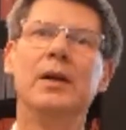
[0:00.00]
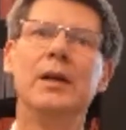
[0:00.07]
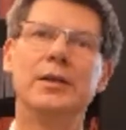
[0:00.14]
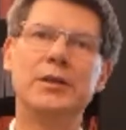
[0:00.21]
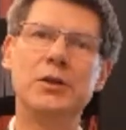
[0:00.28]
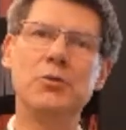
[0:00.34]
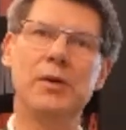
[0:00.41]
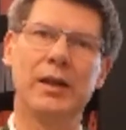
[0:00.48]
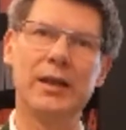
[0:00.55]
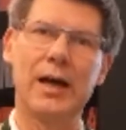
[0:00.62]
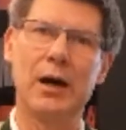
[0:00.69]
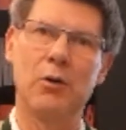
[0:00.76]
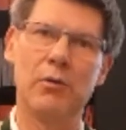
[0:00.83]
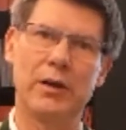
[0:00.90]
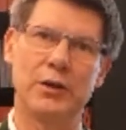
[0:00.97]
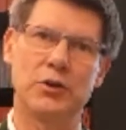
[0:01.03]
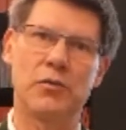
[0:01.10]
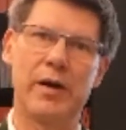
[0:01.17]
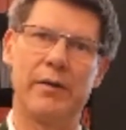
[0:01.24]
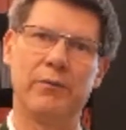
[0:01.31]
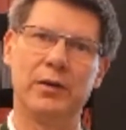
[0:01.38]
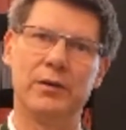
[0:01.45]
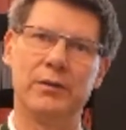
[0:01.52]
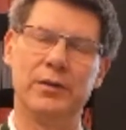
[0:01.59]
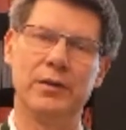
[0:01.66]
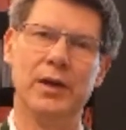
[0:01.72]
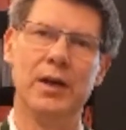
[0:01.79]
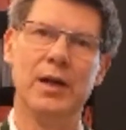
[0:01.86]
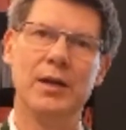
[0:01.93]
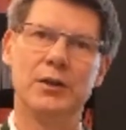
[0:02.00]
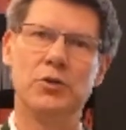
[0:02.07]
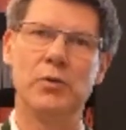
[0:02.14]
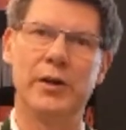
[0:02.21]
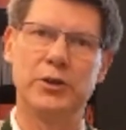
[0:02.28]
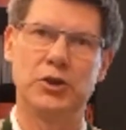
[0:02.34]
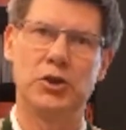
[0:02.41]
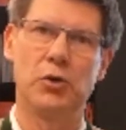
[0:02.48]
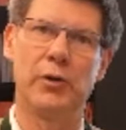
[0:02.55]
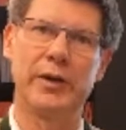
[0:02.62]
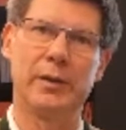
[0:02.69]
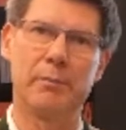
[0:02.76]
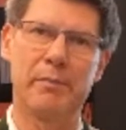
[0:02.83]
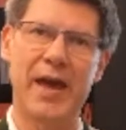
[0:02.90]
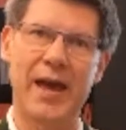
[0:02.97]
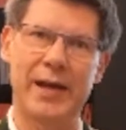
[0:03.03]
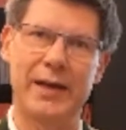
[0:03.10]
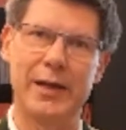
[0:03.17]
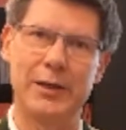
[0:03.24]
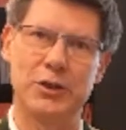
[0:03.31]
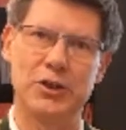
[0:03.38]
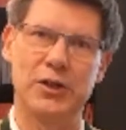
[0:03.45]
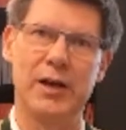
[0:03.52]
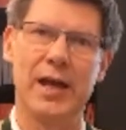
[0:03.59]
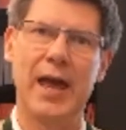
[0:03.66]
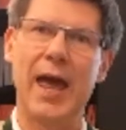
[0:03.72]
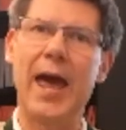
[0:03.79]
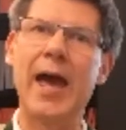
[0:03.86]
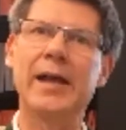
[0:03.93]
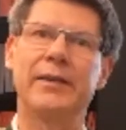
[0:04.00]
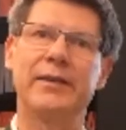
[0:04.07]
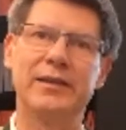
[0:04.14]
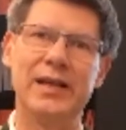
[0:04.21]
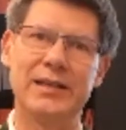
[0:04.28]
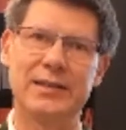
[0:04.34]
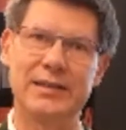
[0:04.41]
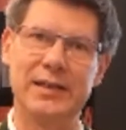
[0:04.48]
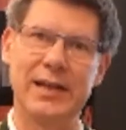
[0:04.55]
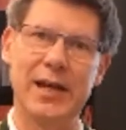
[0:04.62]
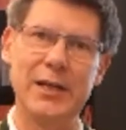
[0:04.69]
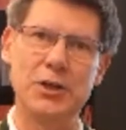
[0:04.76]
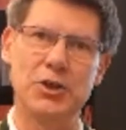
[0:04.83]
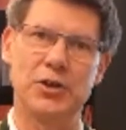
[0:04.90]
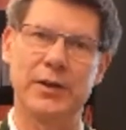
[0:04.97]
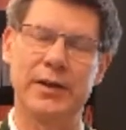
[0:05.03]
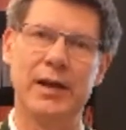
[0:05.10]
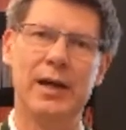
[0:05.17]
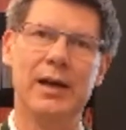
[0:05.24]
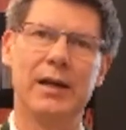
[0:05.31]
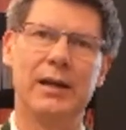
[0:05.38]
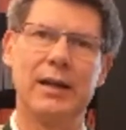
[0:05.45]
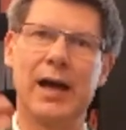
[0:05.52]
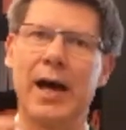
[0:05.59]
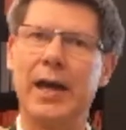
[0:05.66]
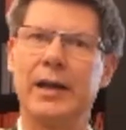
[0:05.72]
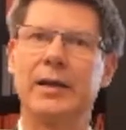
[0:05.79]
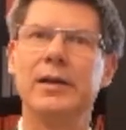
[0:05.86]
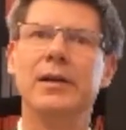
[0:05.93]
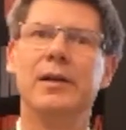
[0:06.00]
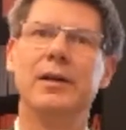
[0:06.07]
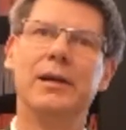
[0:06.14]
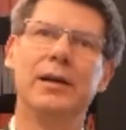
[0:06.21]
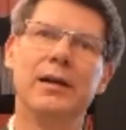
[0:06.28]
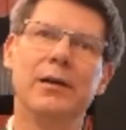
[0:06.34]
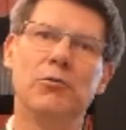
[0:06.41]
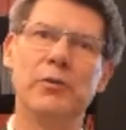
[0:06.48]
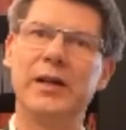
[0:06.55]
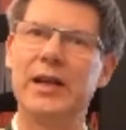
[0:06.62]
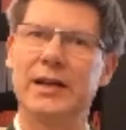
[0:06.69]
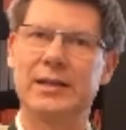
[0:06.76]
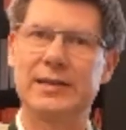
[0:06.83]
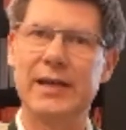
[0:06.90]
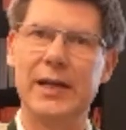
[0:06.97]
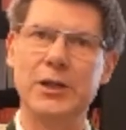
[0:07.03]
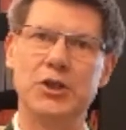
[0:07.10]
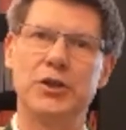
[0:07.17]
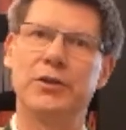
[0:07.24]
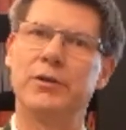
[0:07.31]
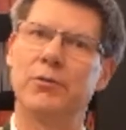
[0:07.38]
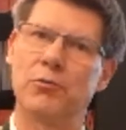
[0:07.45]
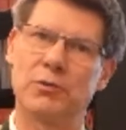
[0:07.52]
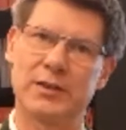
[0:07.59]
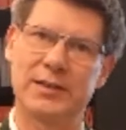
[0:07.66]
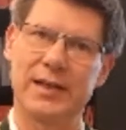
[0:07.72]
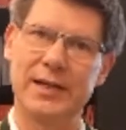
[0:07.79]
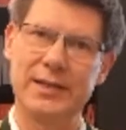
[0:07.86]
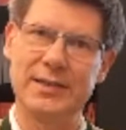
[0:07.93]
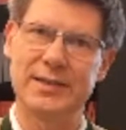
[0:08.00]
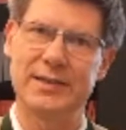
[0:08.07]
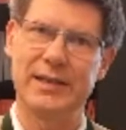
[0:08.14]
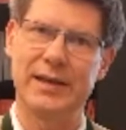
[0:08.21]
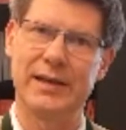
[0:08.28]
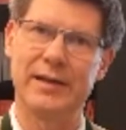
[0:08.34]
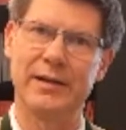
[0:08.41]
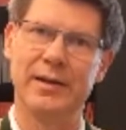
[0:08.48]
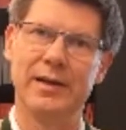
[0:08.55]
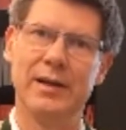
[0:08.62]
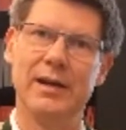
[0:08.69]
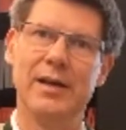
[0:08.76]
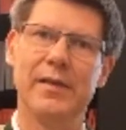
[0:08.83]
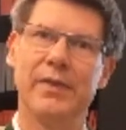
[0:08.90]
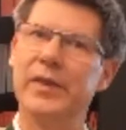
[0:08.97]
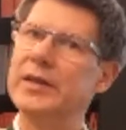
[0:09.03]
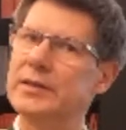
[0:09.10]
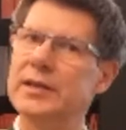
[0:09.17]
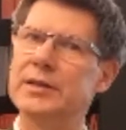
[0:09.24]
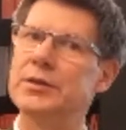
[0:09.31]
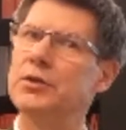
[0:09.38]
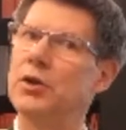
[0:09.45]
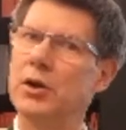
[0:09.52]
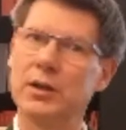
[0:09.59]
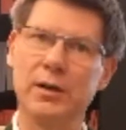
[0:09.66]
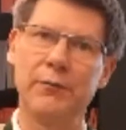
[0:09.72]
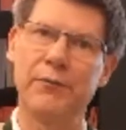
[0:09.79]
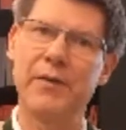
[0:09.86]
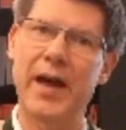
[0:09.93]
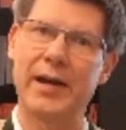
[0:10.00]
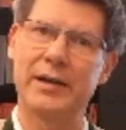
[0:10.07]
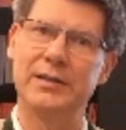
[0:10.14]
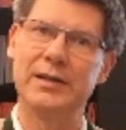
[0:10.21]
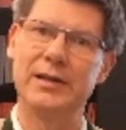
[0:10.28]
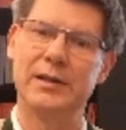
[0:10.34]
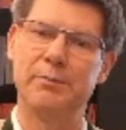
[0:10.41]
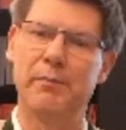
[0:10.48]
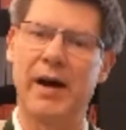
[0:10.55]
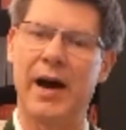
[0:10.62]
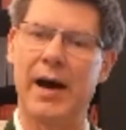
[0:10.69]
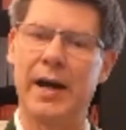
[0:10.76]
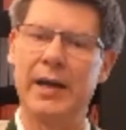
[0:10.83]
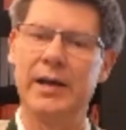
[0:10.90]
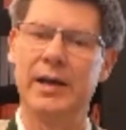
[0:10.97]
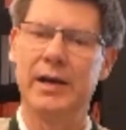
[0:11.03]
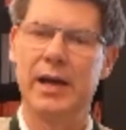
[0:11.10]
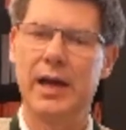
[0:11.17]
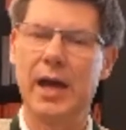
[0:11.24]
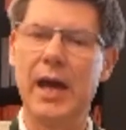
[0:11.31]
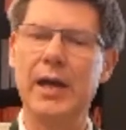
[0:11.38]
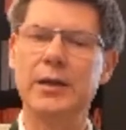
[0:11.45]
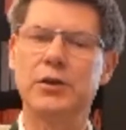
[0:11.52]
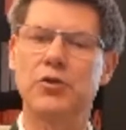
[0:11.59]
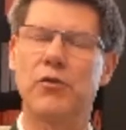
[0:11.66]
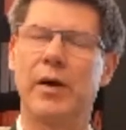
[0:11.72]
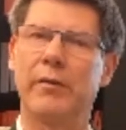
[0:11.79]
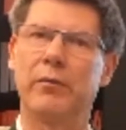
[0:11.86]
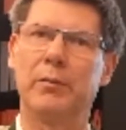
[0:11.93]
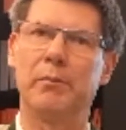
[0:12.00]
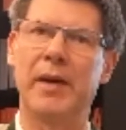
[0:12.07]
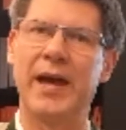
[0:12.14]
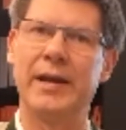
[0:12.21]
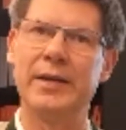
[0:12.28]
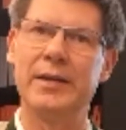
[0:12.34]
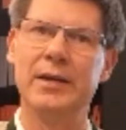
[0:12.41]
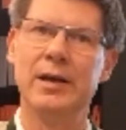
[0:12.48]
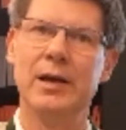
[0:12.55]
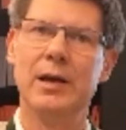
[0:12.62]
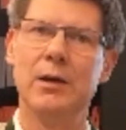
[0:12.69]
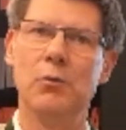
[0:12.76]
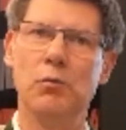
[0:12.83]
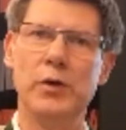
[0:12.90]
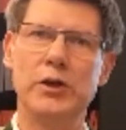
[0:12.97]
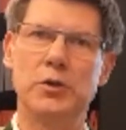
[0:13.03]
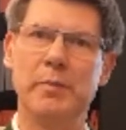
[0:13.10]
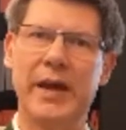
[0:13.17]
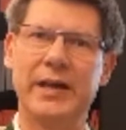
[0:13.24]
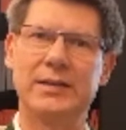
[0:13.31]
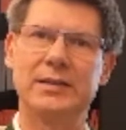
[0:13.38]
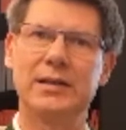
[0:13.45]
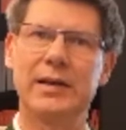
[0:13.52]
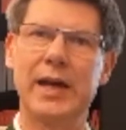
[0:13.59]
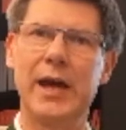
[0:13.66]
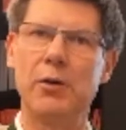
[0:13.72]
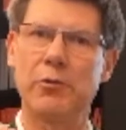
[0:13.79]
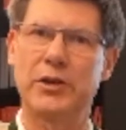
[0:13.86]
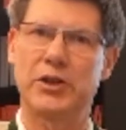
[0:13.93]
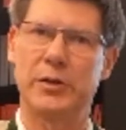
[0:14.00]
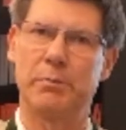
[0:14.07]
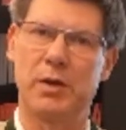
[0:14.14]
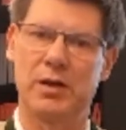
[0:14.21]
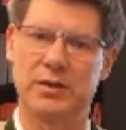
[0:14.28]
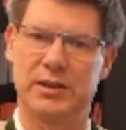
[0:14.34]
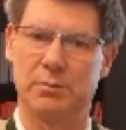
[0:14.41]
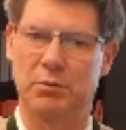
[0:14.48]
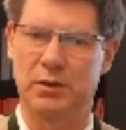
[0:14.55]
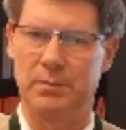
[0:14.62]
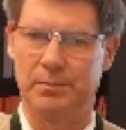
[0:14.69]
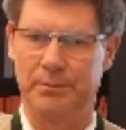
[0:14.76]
to allow a traveler to enjoy the package at the destination, like relaxation or sightseeing, this is not affected by a travel ban which makes the carriage impossible.